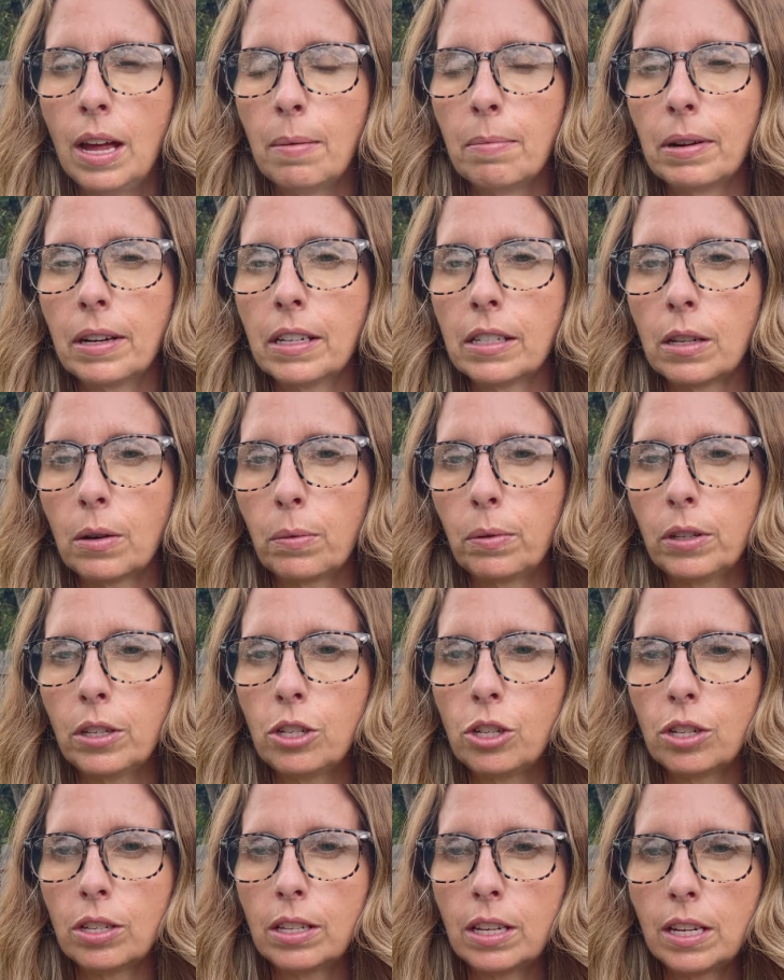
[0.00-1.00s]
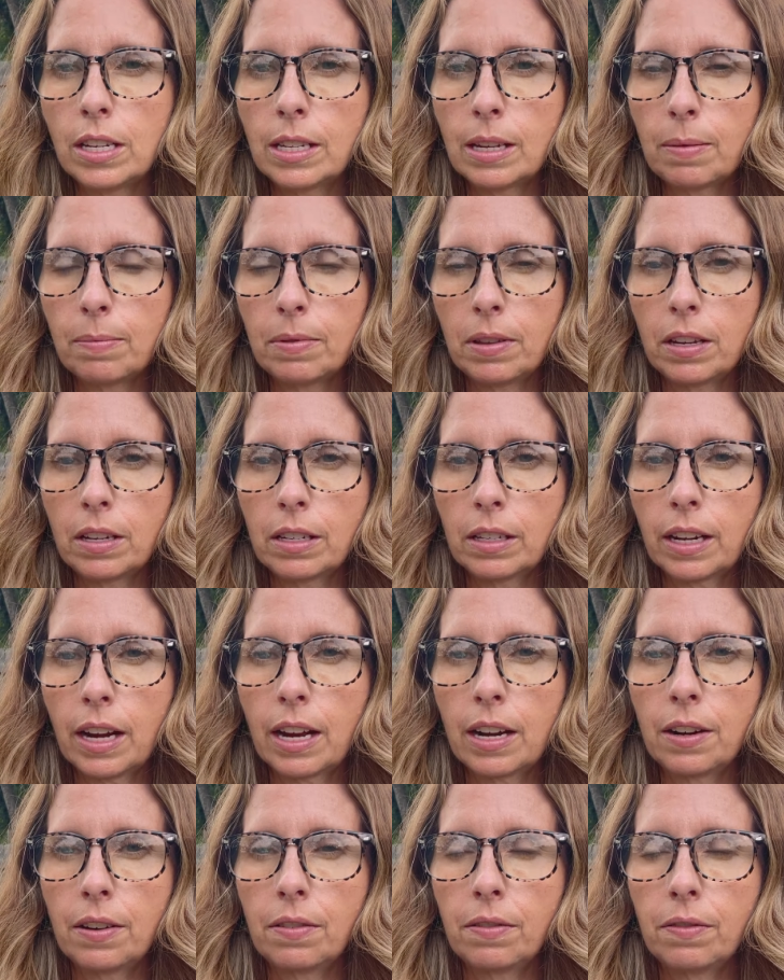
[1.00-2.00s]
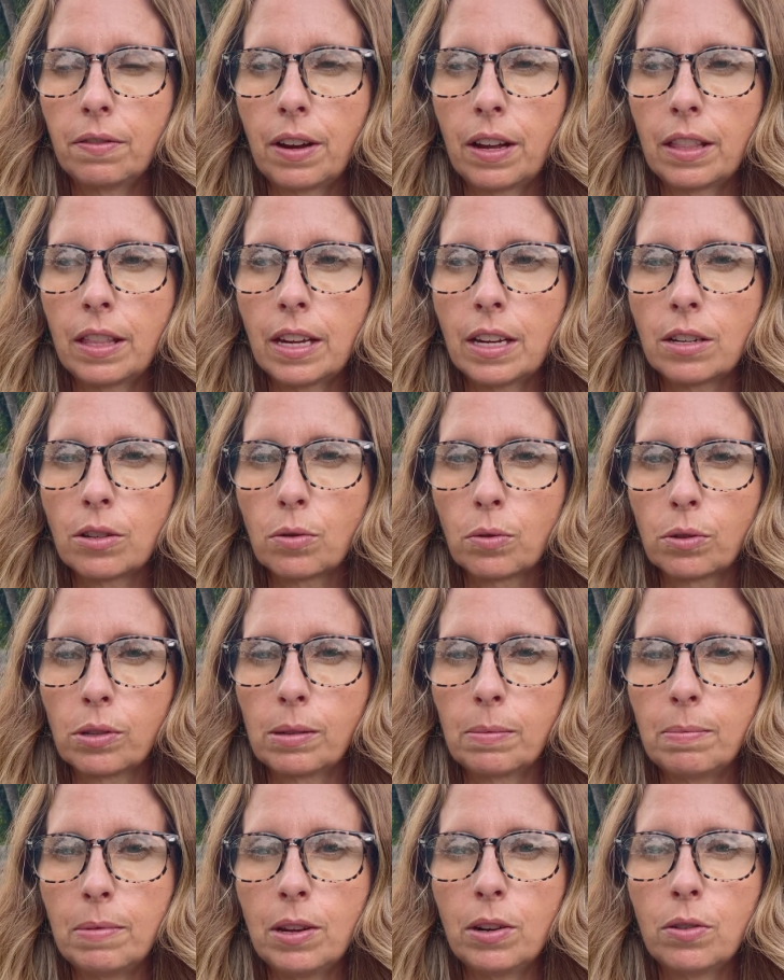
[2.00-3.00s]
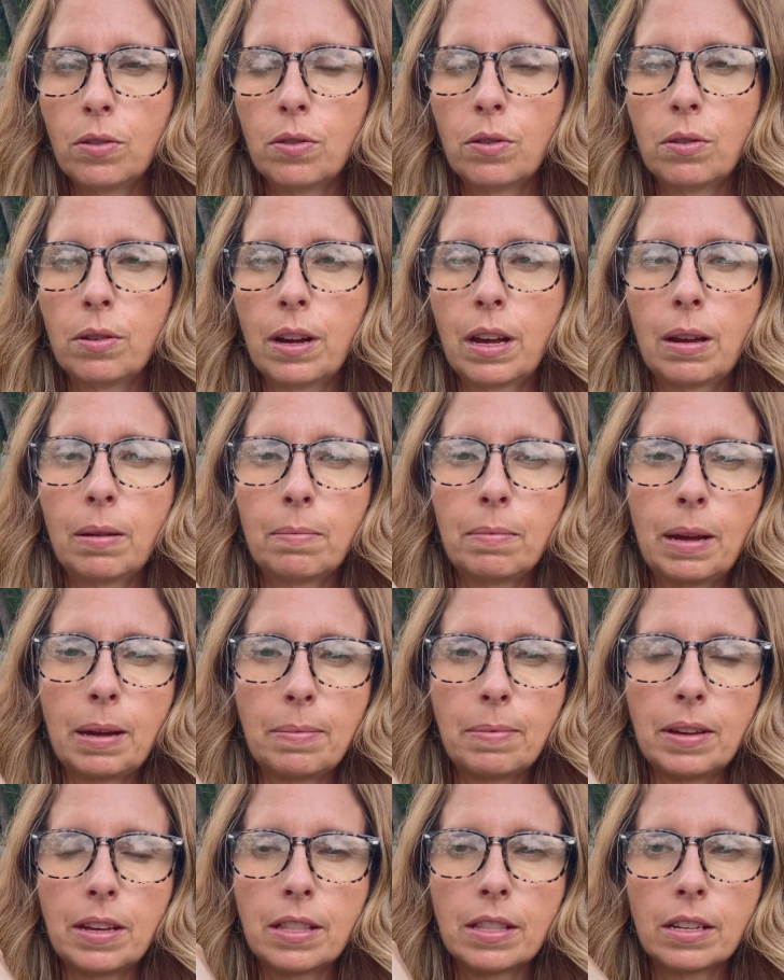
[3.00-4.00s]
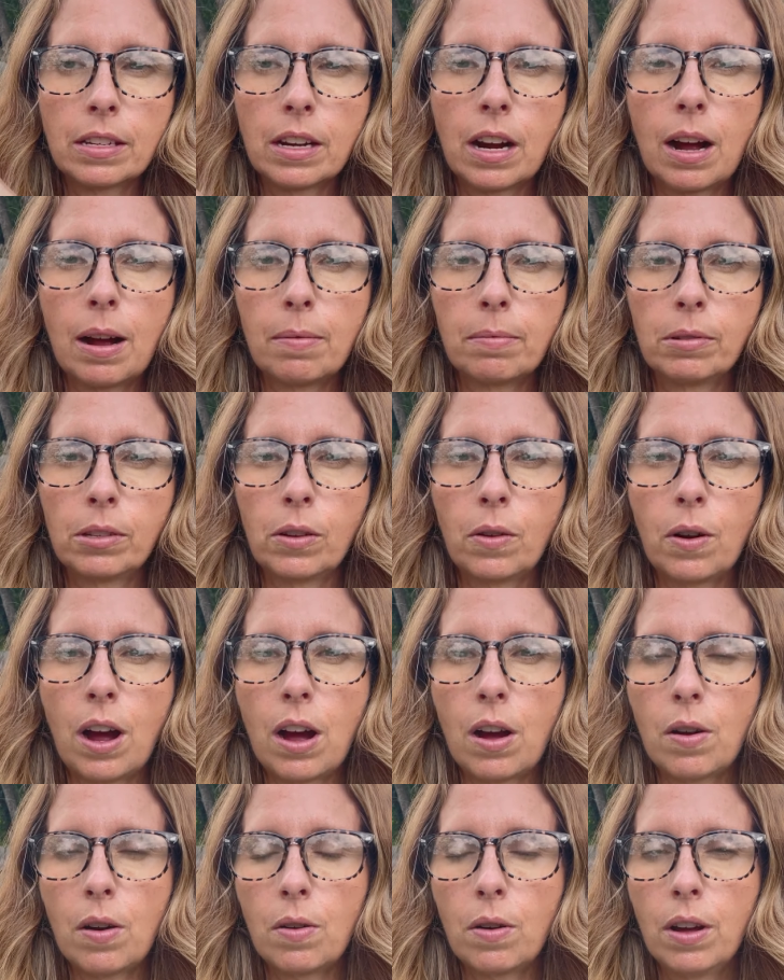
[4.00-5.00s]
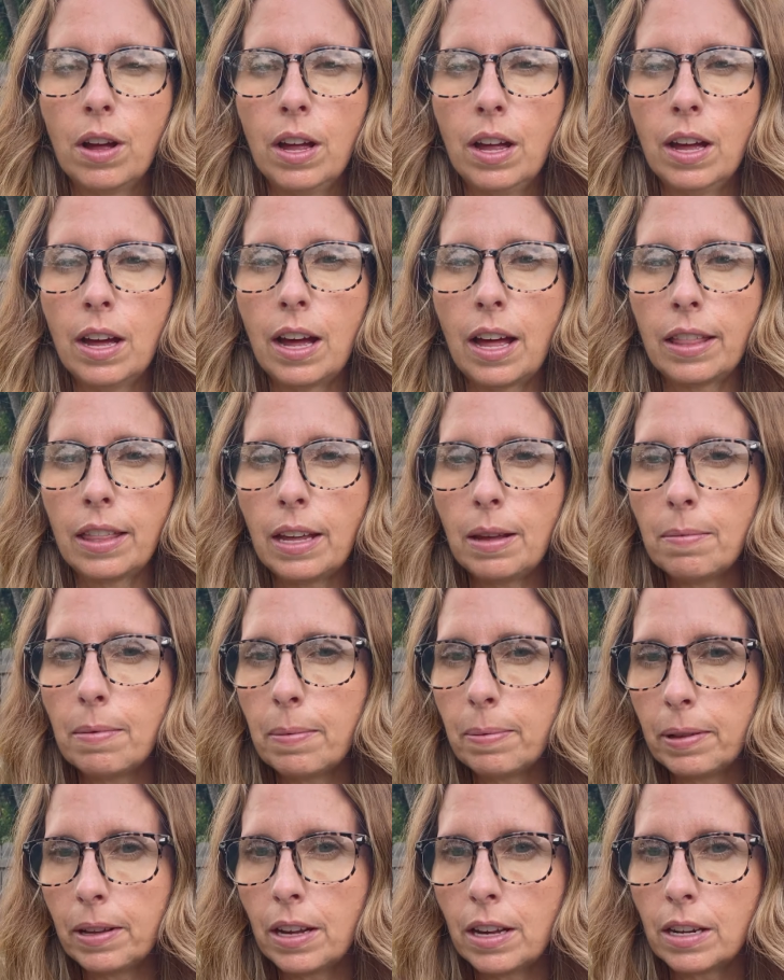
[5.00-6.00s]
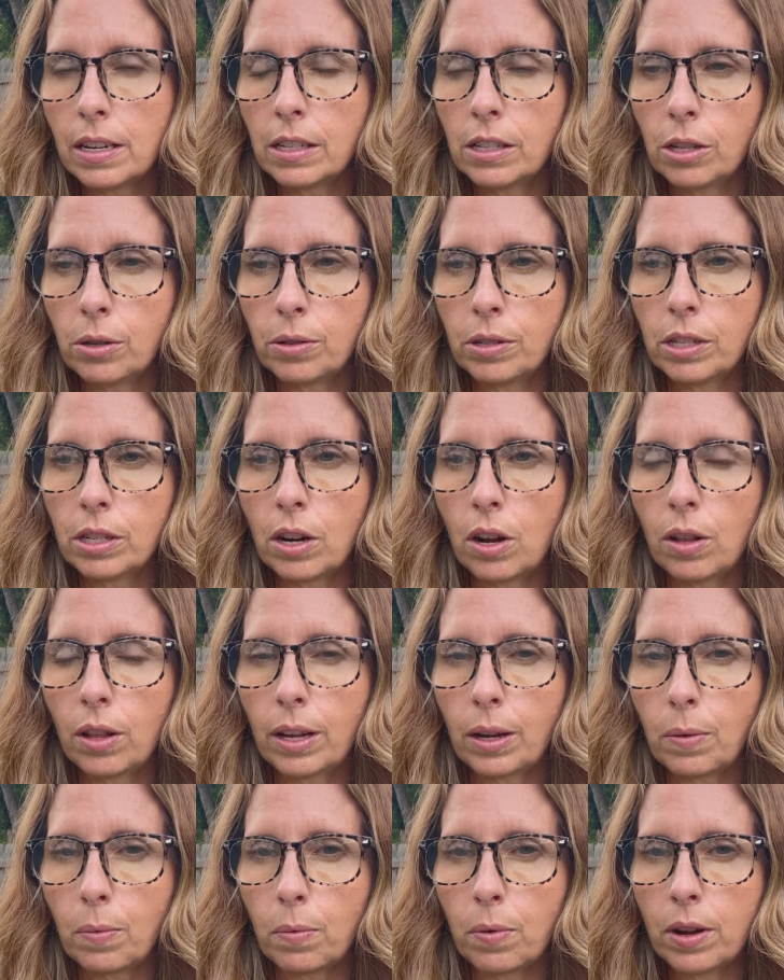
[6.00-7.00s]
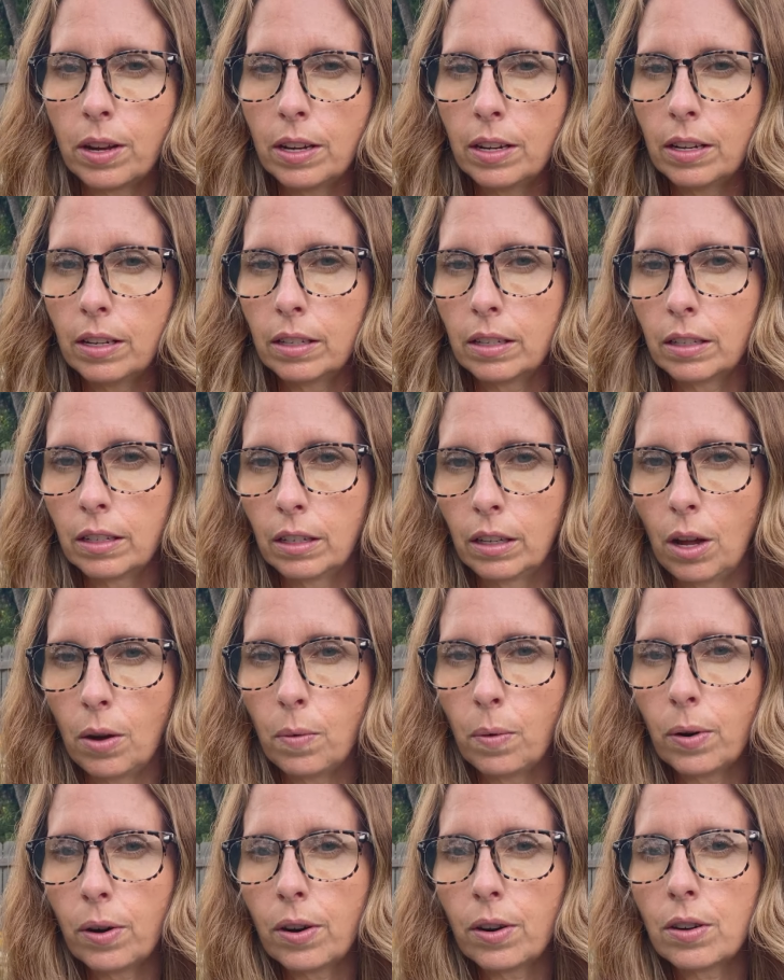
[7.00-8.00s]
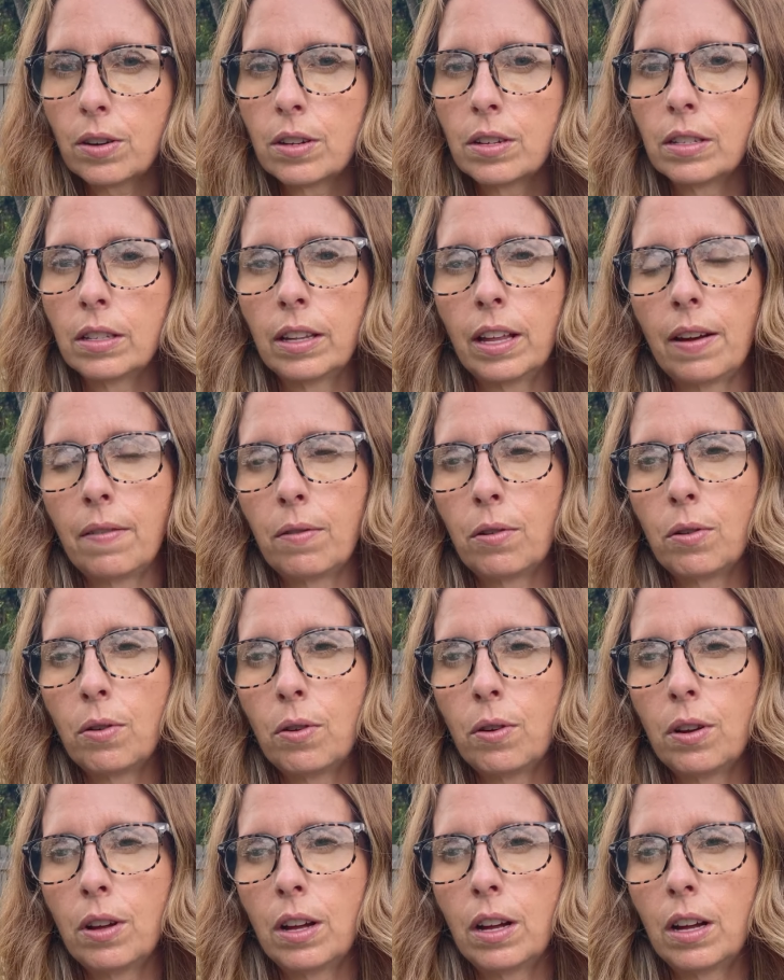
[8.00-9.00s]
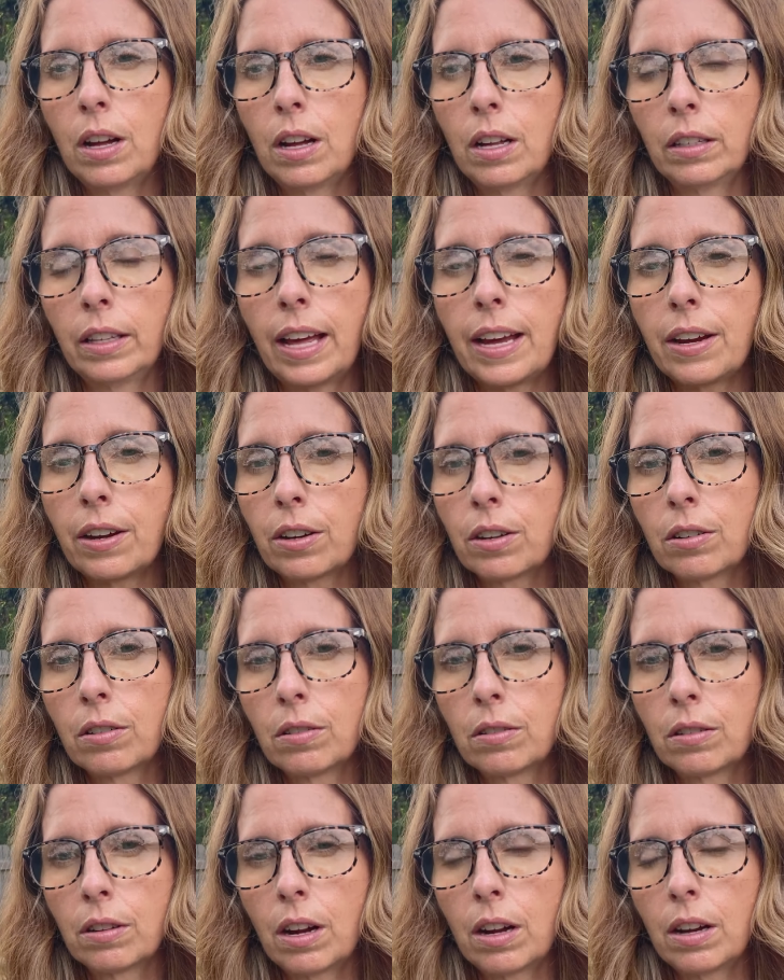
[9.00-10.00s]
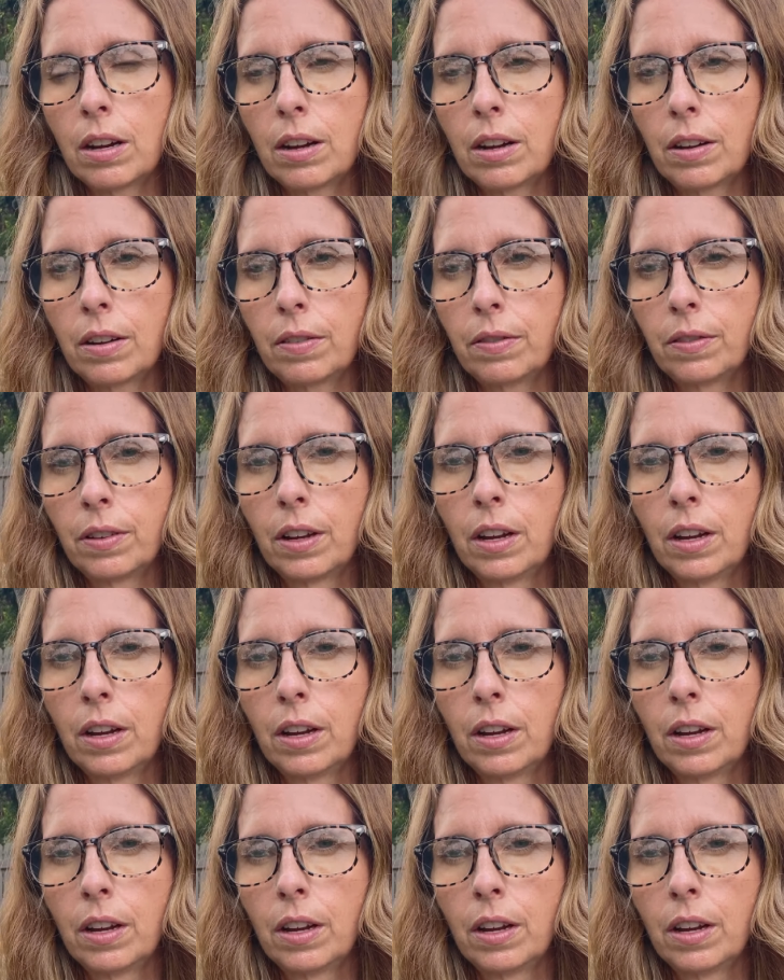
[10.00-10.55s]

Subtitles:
because I really just need something kind of, I think, towards the middle and maybe the top. So I think my plan is to install one lower level layer of